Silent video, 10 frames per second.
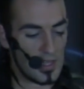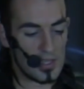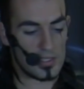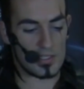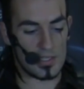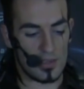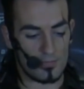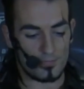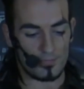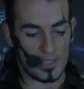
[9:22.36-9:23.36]
she's a
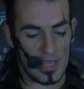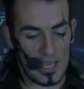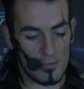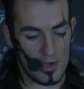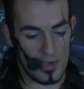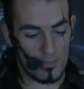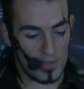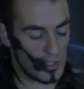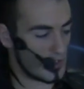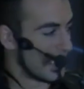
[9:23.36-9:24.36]
gamer,
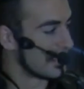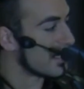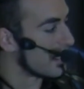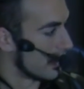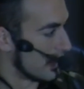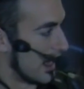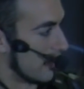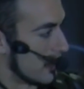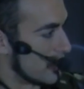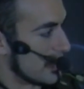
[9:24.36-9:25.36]
but she's not a girl
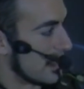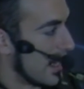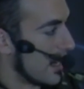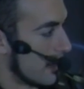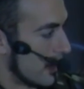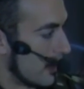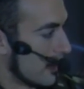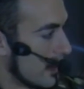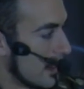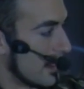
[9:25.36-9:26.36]
gamer. She's a gamer.
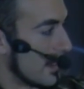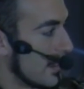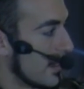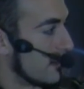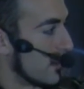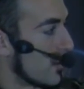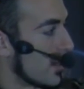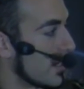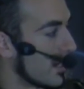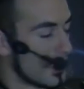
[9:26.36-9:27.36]
If you're
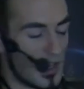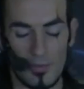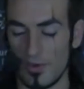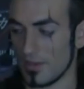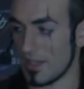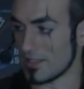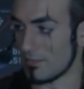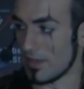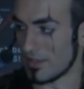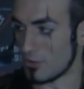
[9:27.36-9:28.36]
a girl gamer, it
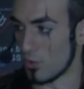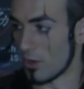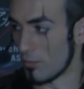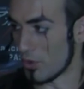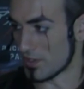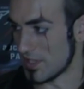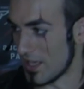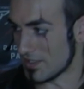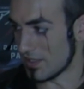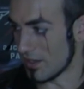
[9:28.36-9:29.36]
doesn't mean that you are more
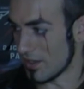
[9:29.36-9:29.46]
sexy.